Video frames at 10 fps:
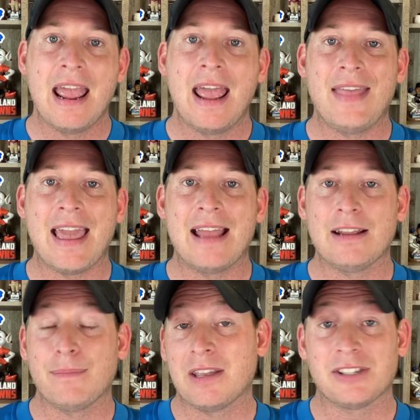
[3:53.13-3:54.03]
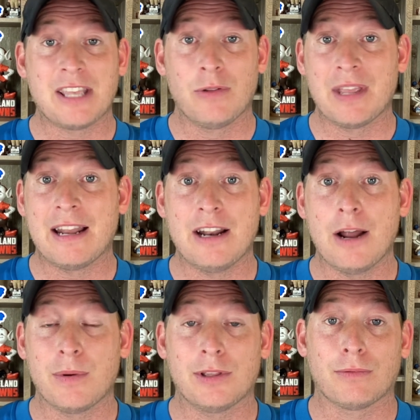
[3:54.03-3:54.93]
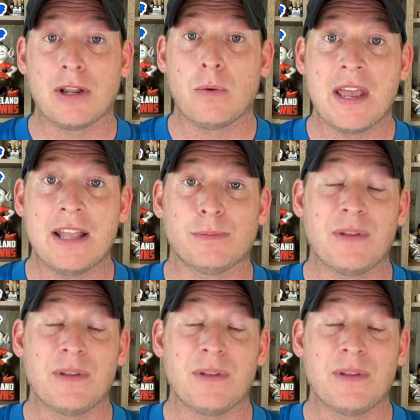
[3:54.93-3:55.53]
and because they only ended up with 3 wins.